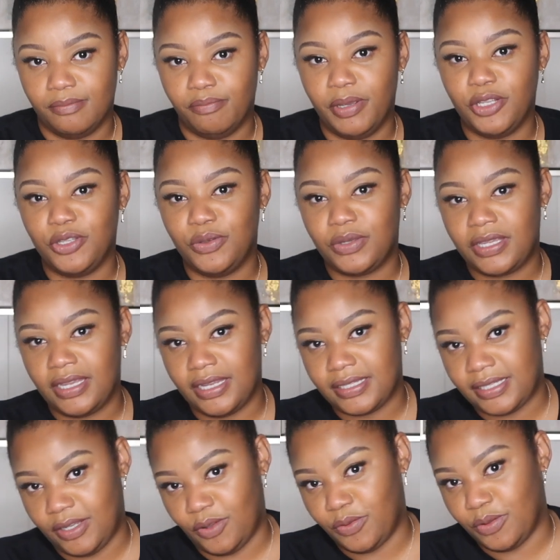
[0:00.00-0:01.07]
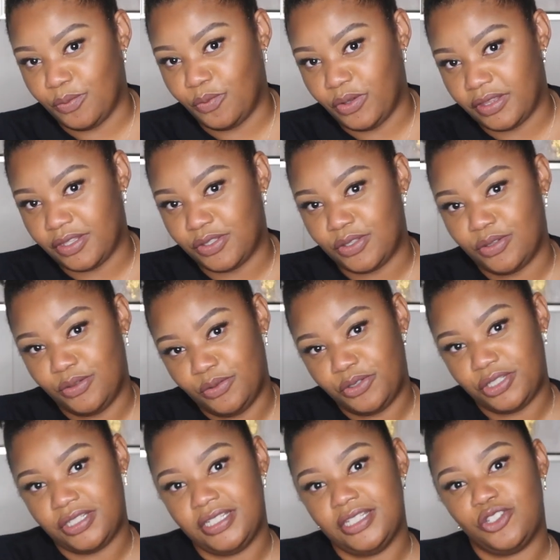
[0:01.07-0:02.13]
but you can't tell them what the
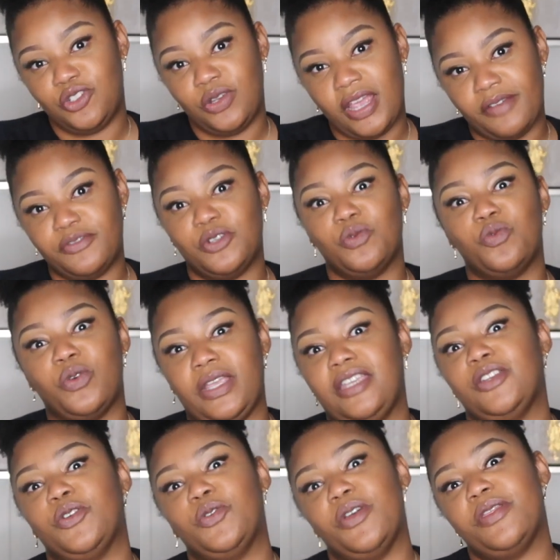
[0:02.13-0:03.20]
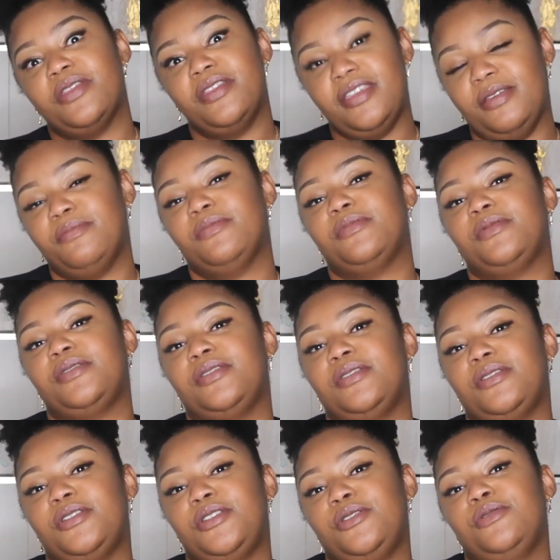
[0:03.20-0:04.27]
solution is. You have to wait on them
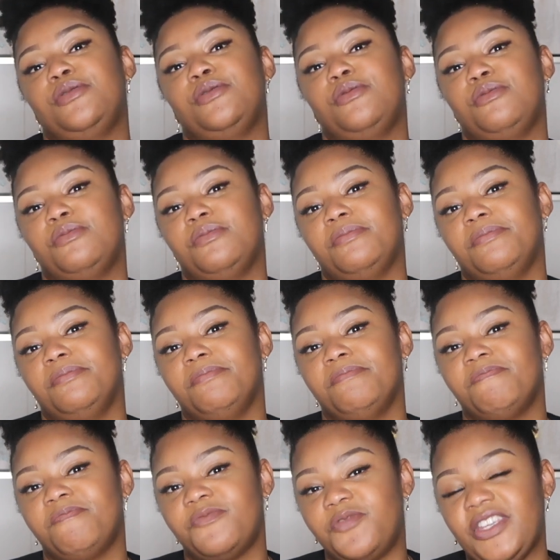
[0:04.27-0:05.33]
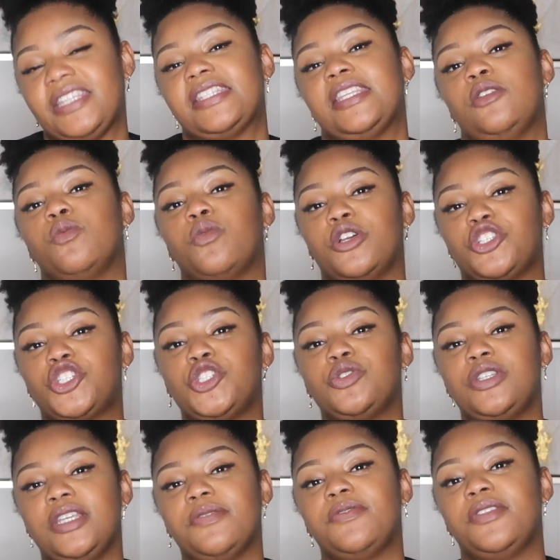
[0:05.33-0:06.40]
to fix it once you
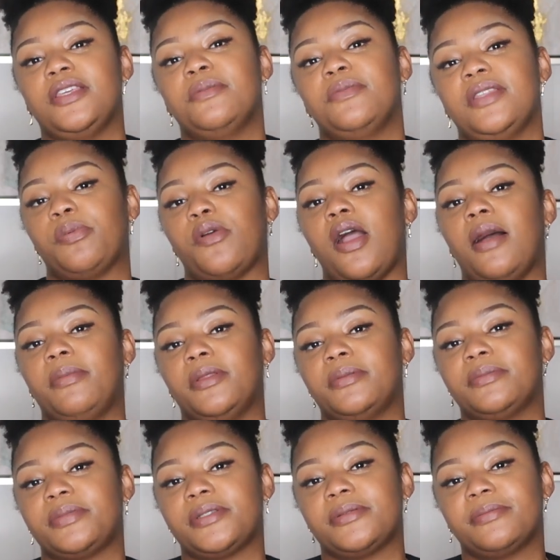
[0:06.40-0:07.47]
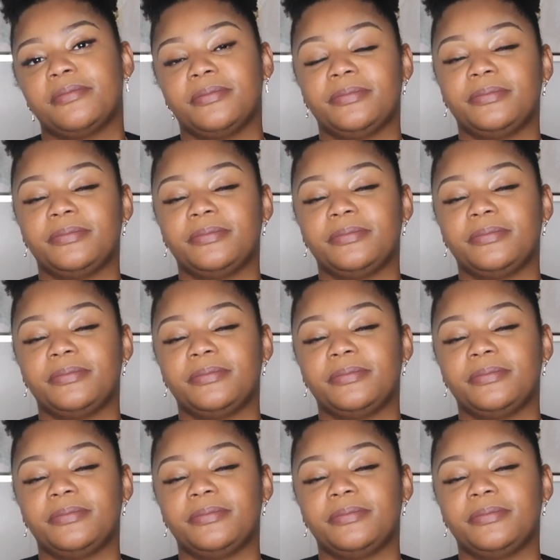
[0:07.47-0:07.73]
give them the problems.